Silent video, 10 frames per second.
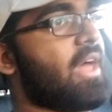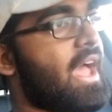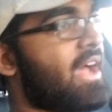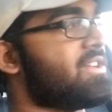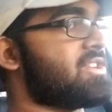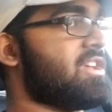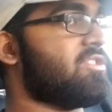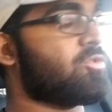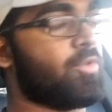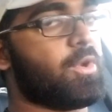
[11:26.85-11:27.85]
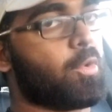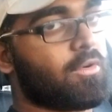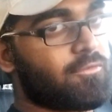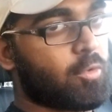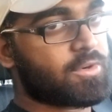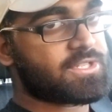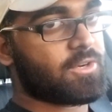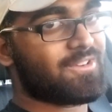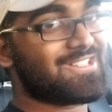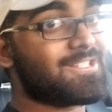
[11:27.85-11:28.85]
as a 3 or a 4
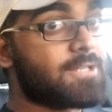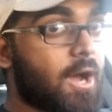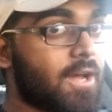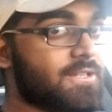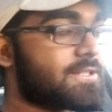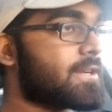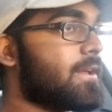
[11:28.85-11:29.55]
Series does.